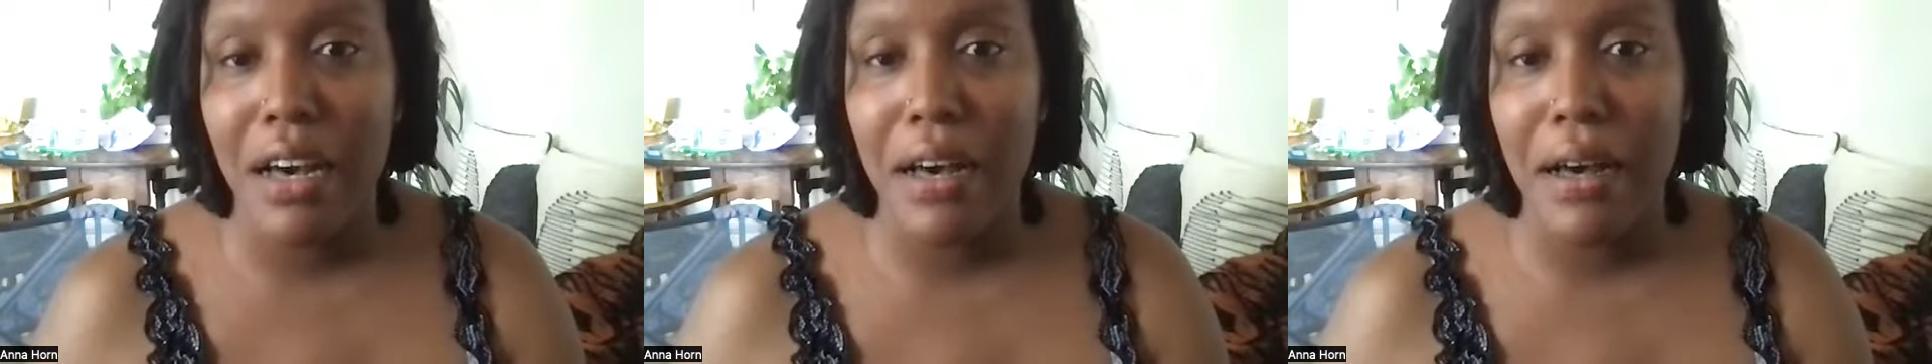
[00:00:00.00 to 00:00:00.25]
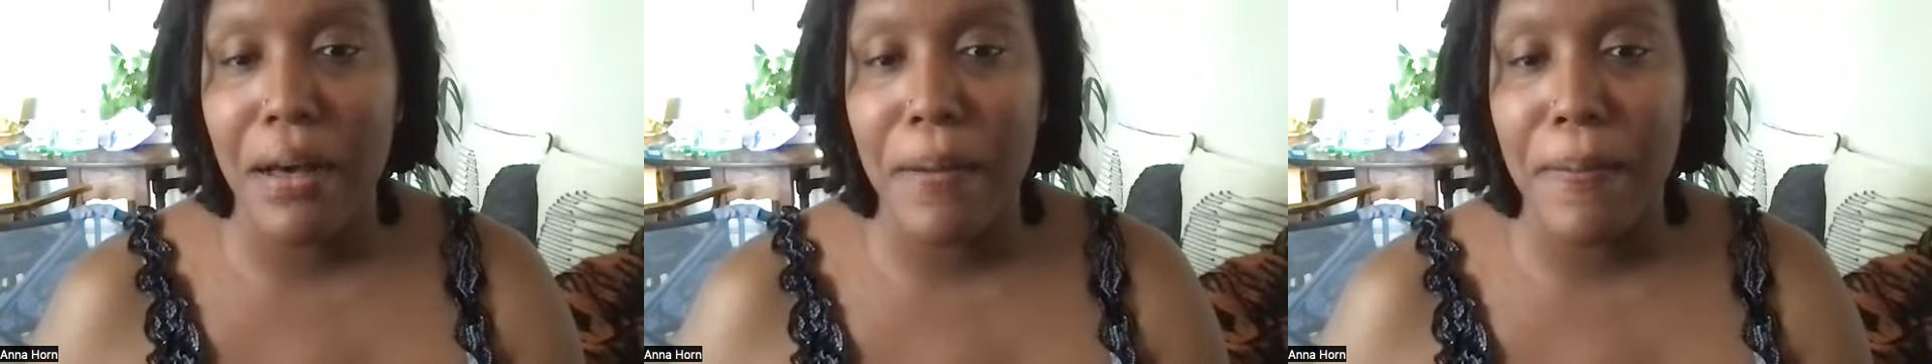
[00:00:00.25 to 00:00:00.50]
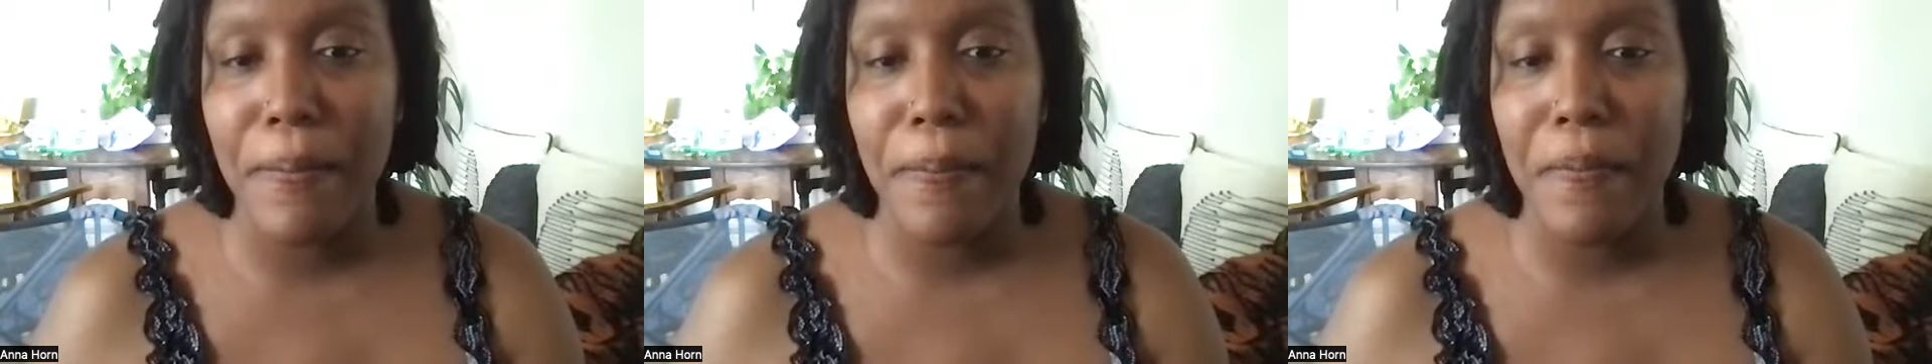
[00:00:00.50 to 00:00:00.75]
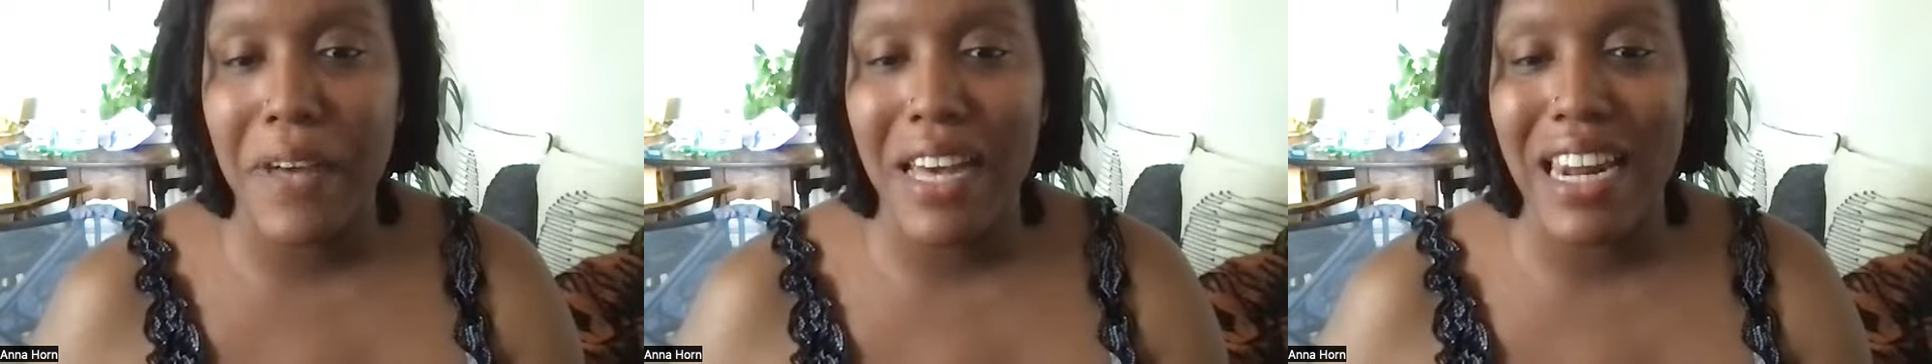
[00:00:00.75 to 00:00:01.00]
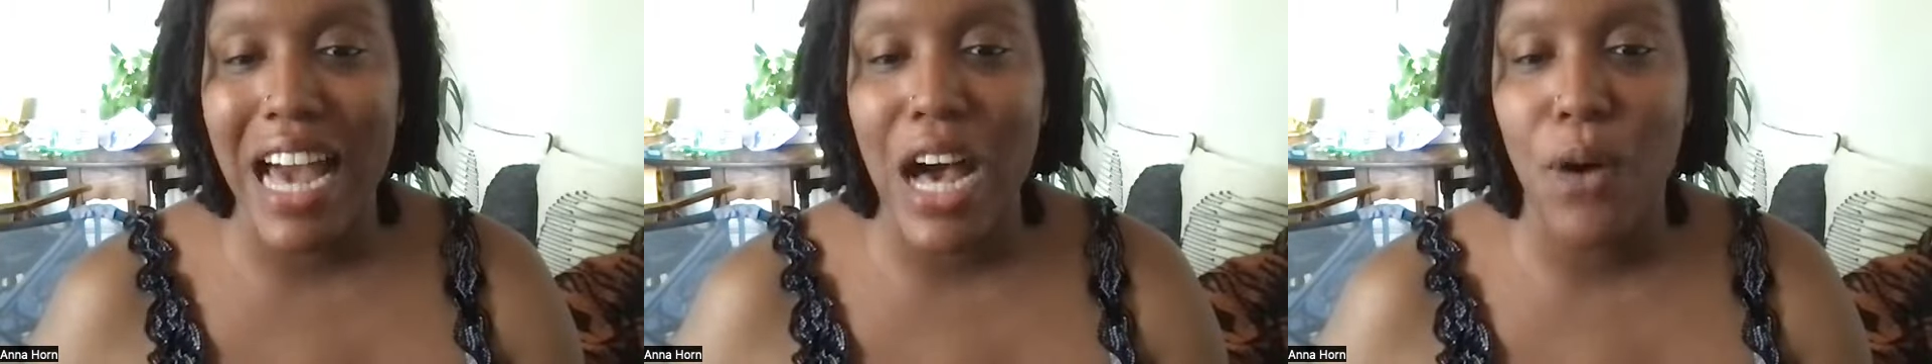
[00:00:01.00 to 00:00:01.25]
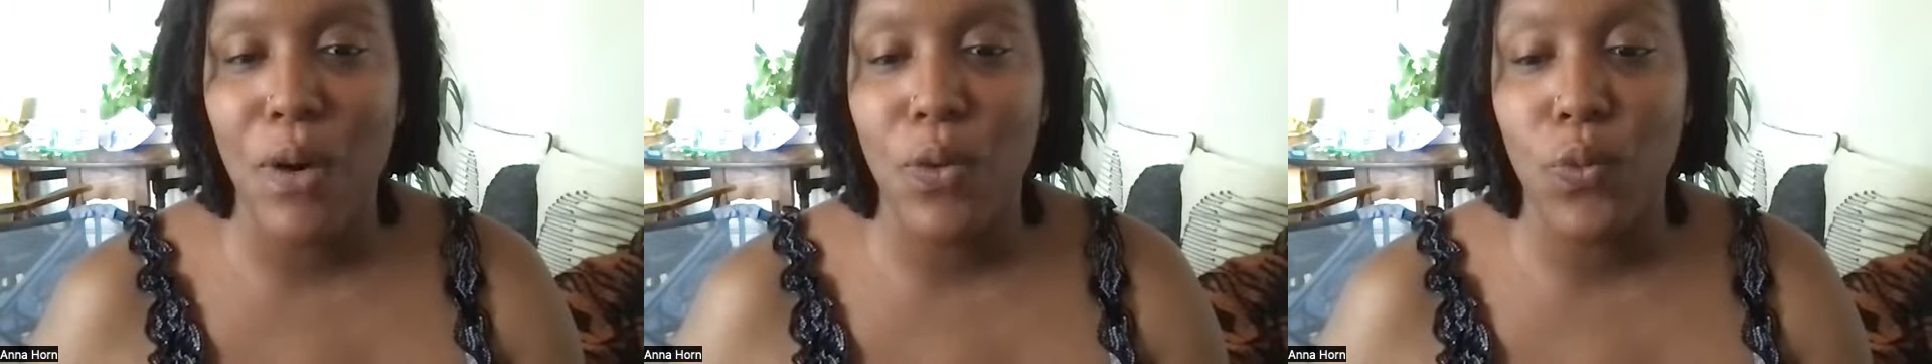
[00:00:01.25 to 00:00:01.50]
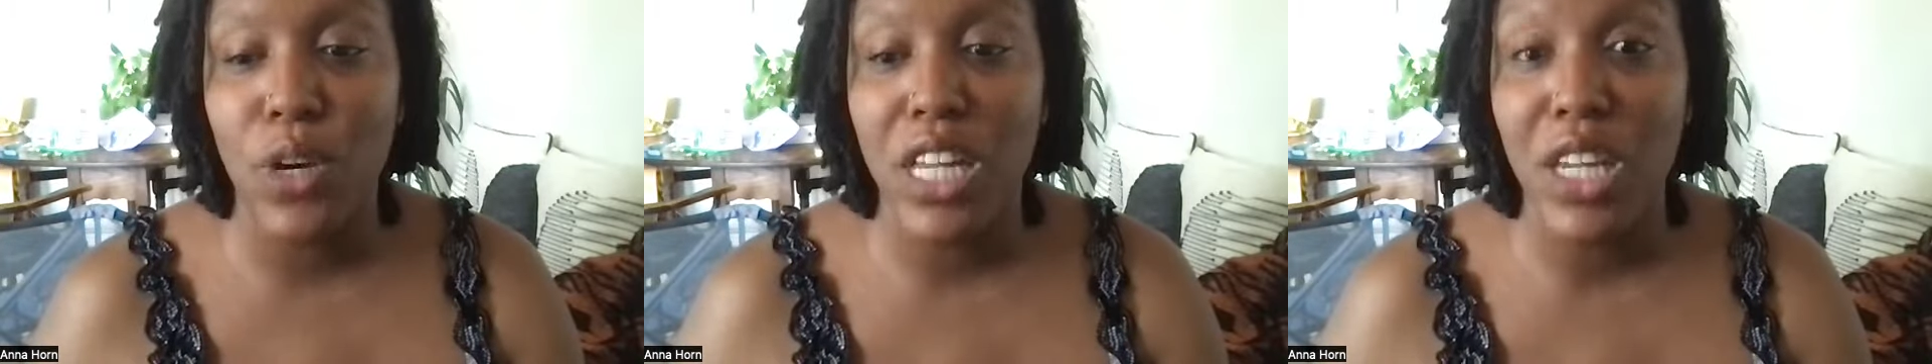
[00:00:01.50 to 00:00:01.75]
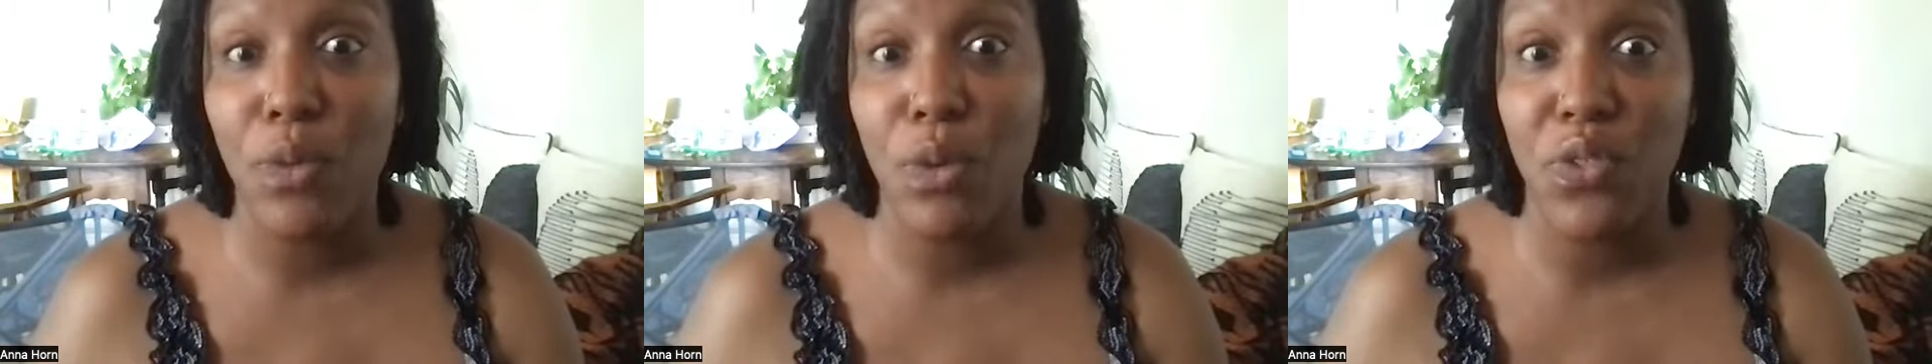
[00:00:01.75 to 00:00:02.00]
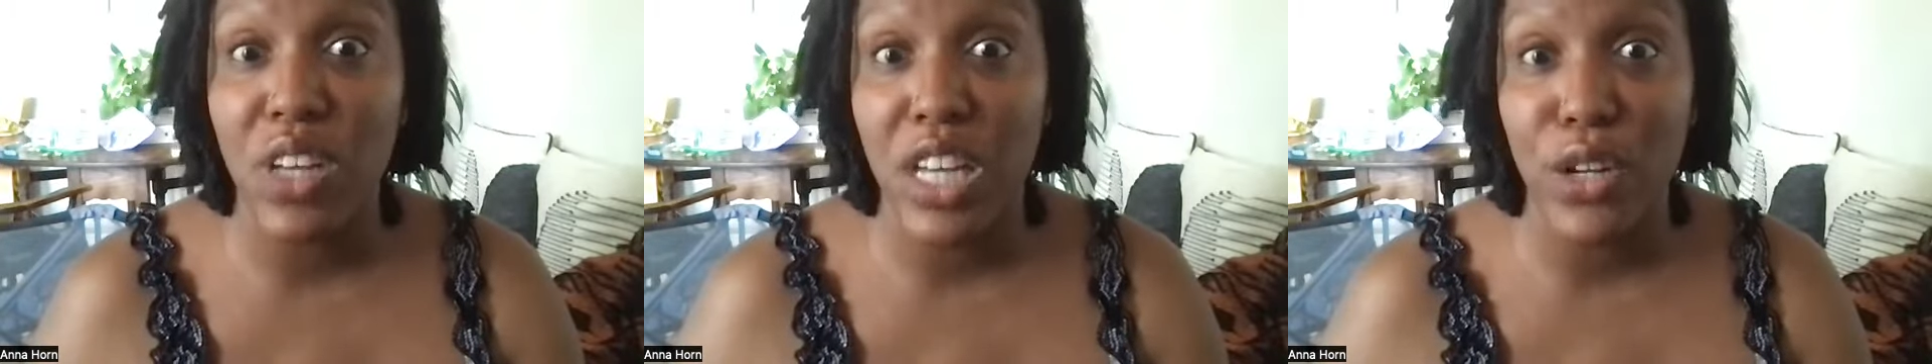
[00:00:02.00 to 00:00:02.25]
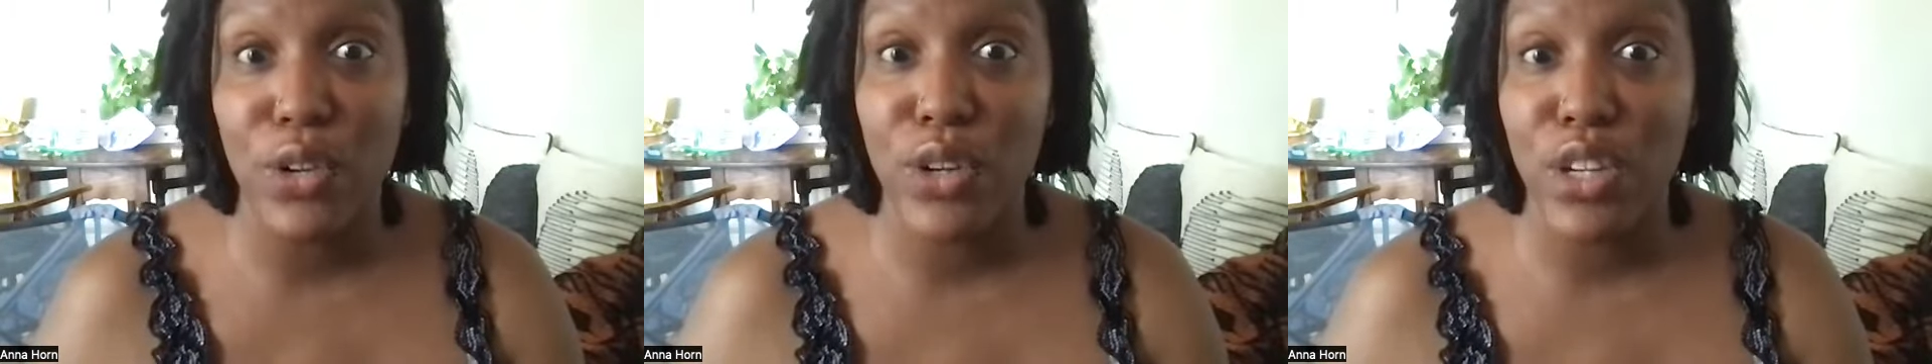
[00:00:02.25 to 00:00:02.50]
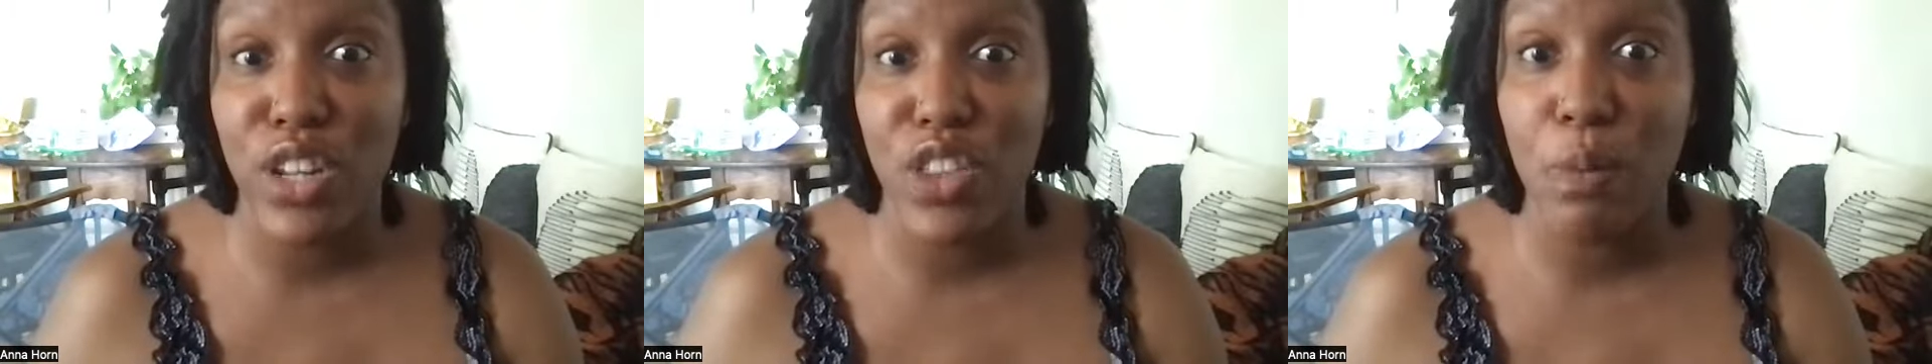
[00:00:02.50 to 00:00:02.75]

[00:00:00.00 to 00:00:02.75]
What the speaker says: and how it really revealed